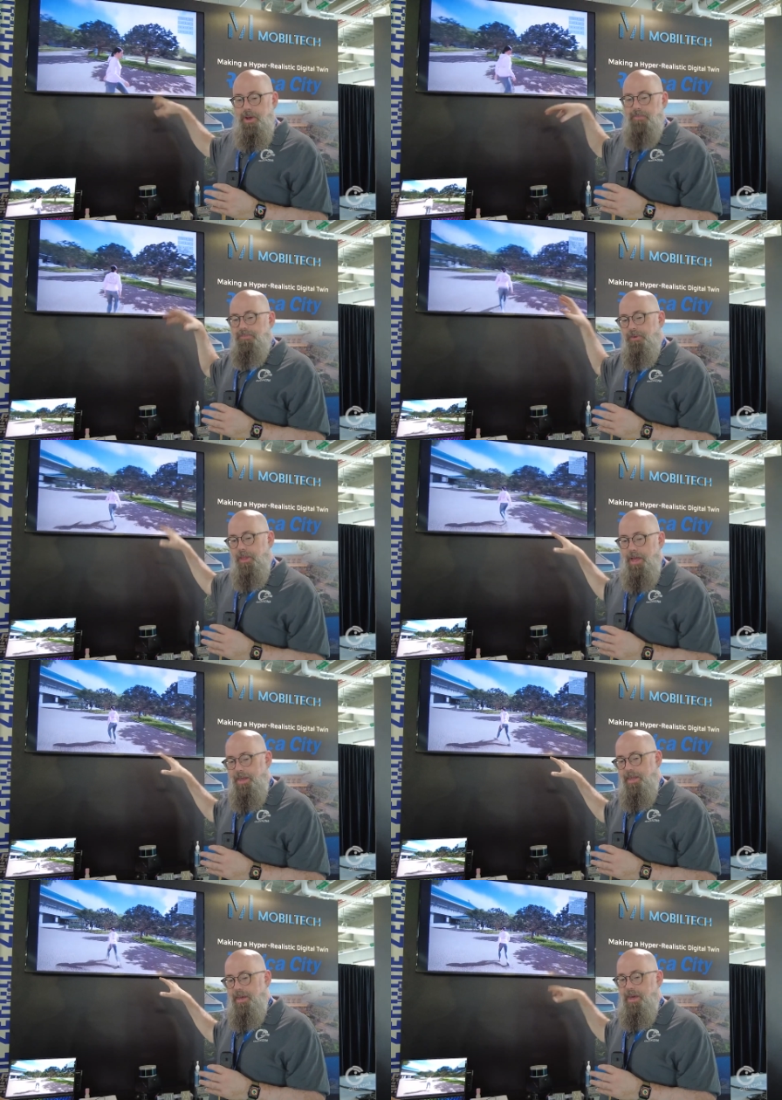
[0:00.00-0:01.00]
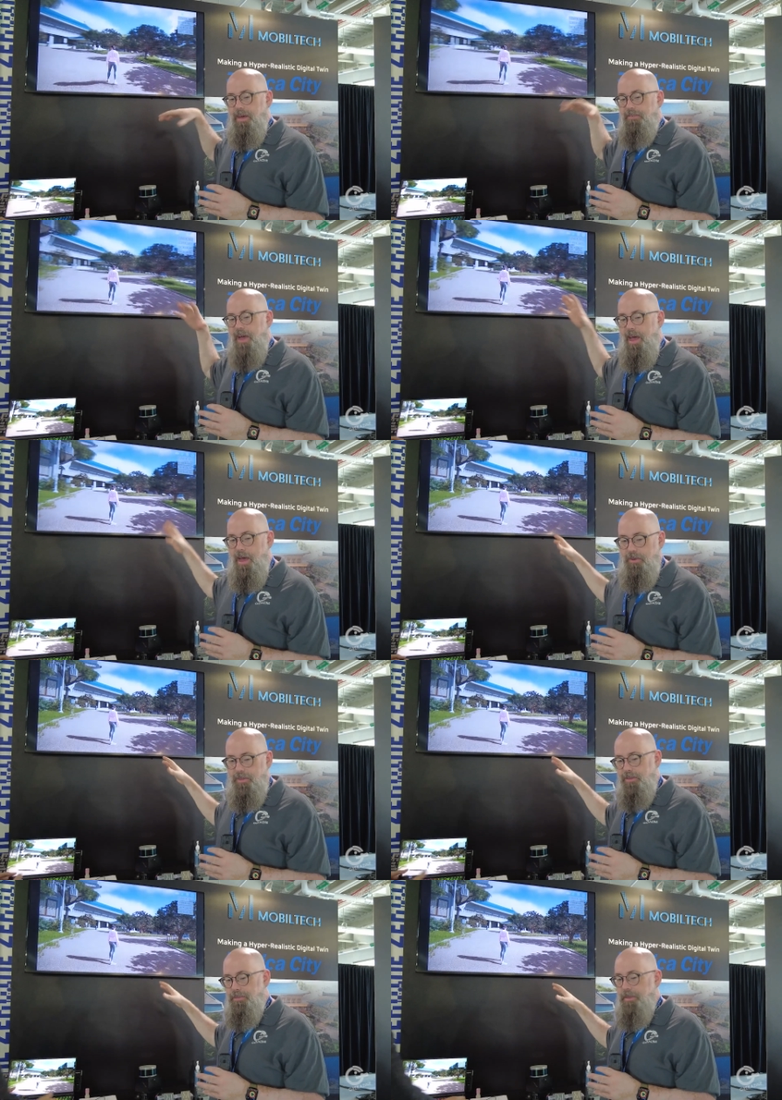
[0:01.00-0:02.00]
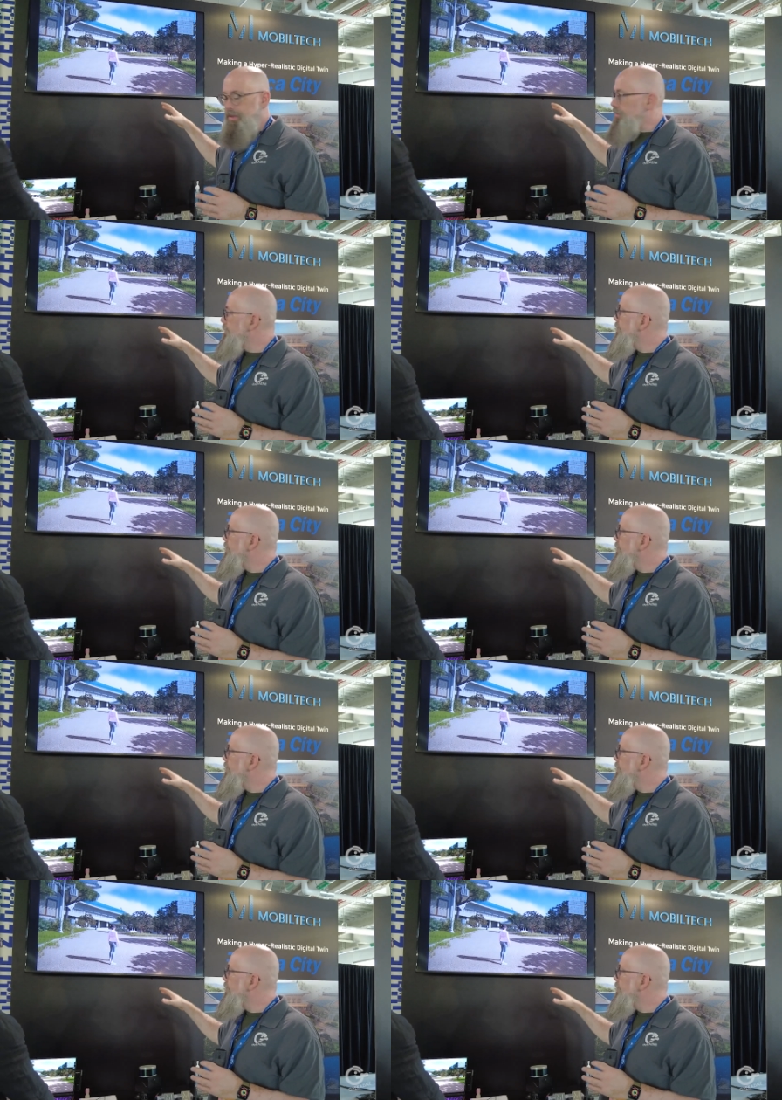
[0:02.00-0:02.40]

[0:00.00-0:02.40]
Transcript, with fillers: a full idea of how this place